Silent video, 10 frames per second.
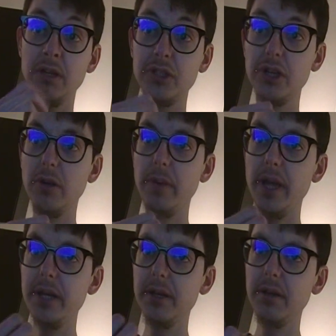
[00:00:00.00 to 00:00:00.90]
Joe
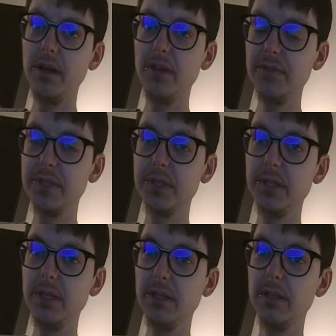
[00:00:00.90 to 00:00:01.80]
Biden
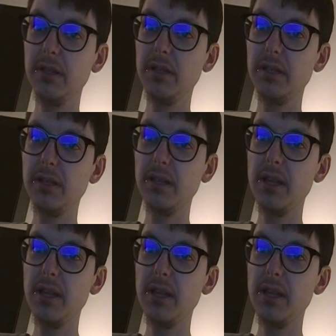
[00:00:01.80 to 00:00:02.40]
obviously uh,